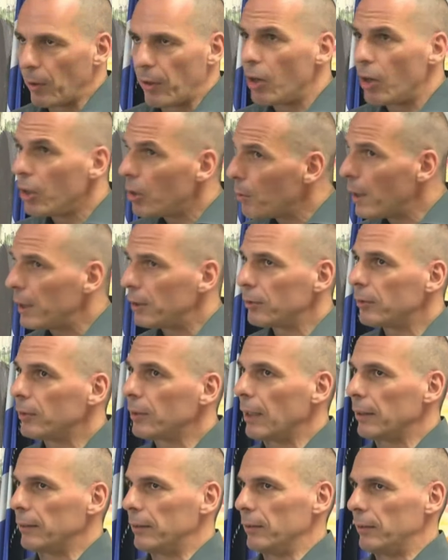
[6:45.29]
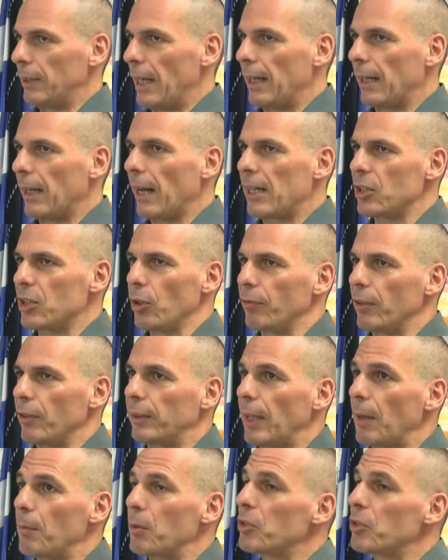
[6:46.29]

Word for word: The only way to, to take Grexit off the table